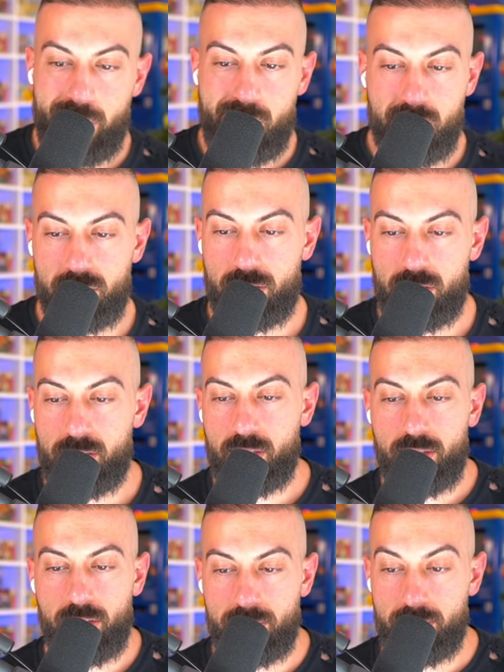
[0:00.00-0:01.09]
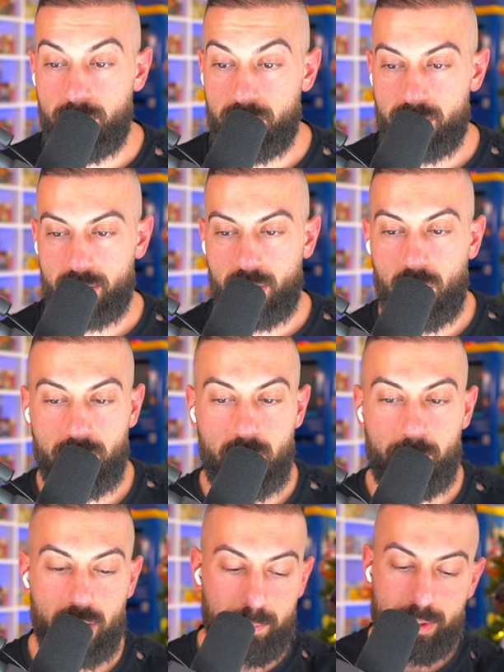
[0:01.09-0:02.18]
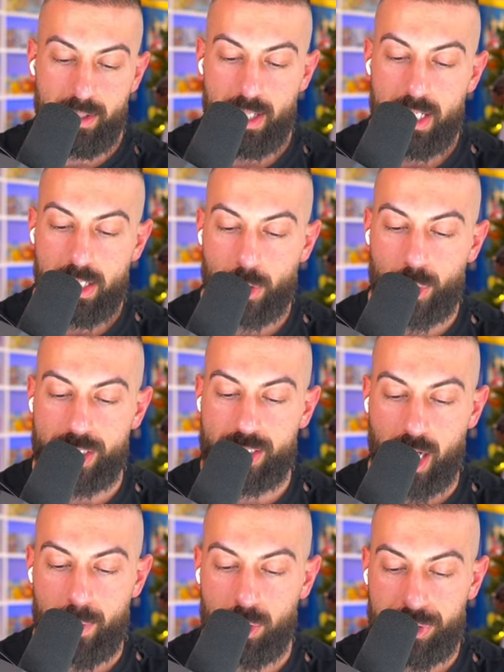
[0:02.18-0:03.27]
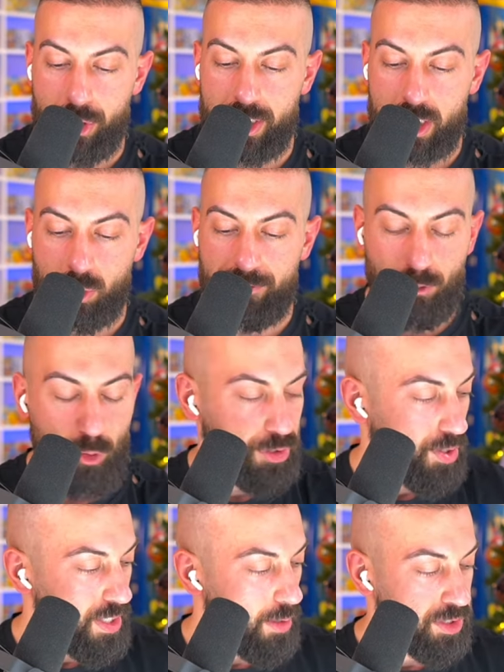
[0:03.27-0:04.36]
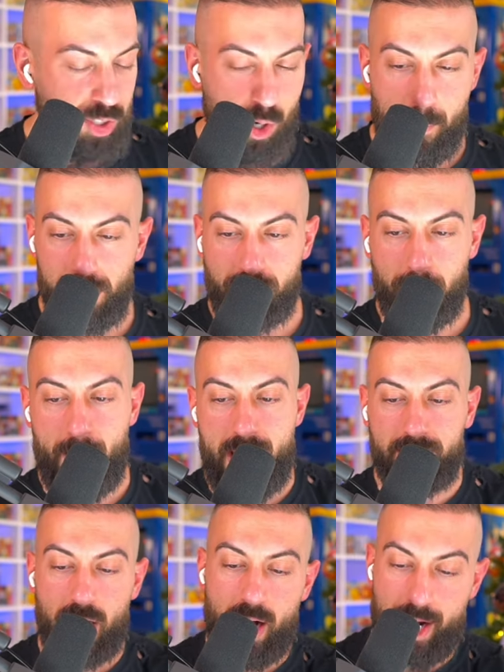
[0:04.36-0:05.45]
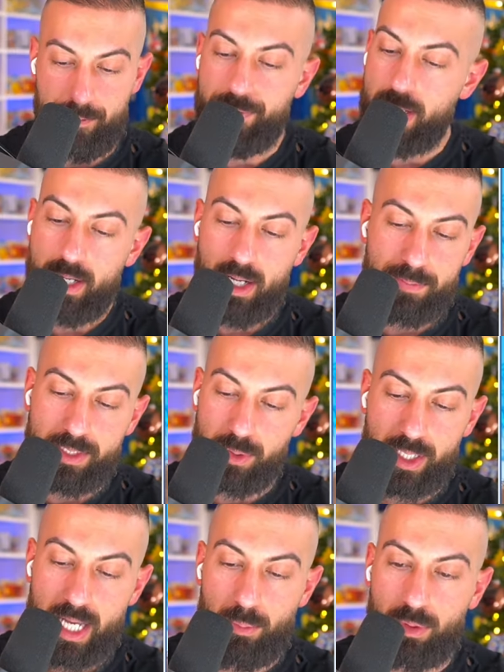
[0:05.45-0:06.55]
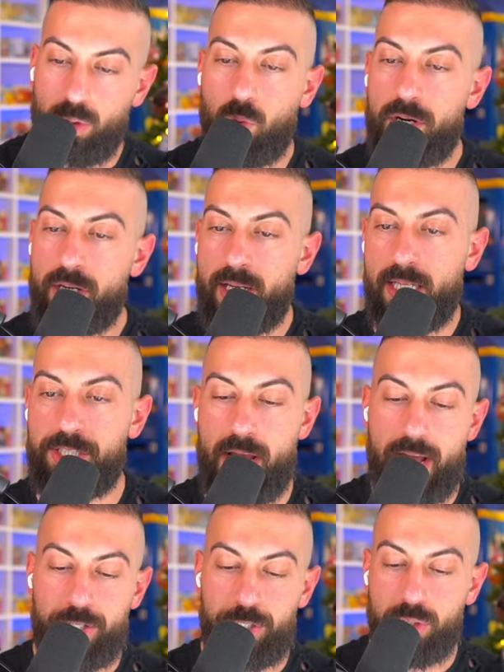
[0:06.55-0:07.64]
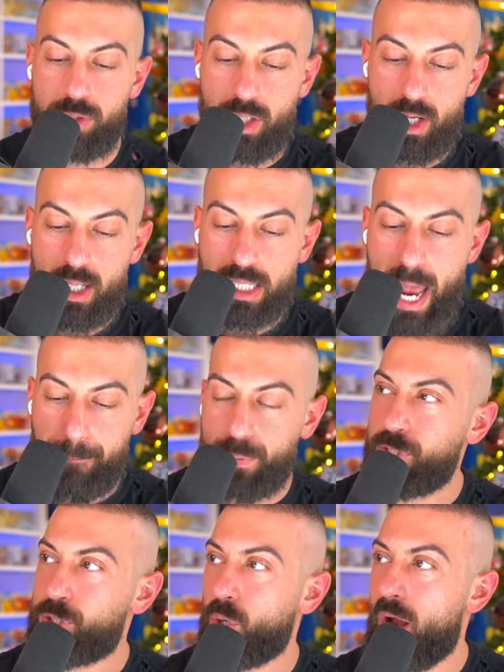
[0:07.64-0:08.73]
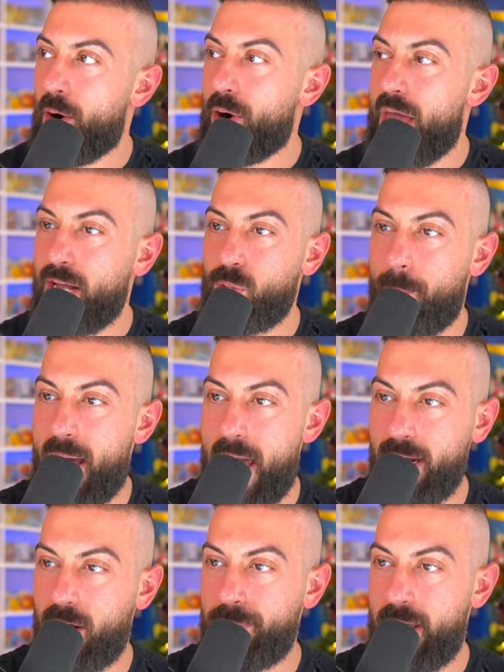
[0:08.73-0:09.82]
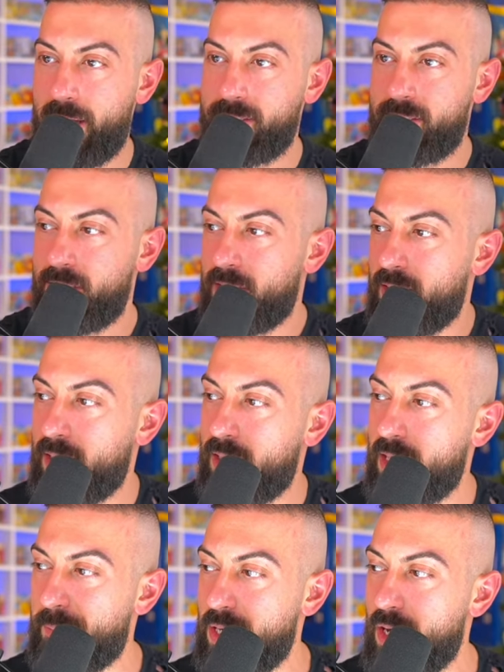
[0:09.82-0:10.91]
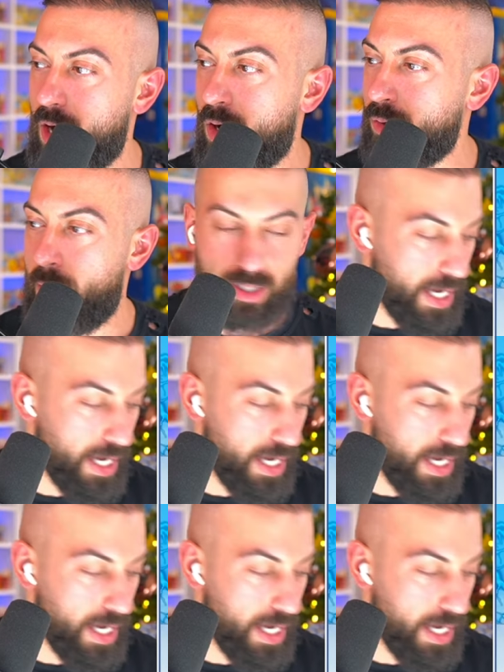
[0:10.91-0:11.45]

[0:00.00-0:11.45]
means there's a good card coming up. Lucas W, 33438 with two booster packs. All right, do it again. We're going to run it again. Chat, choose. Lapras or Aerodactyl pack up next. Let me know. Oh, now we're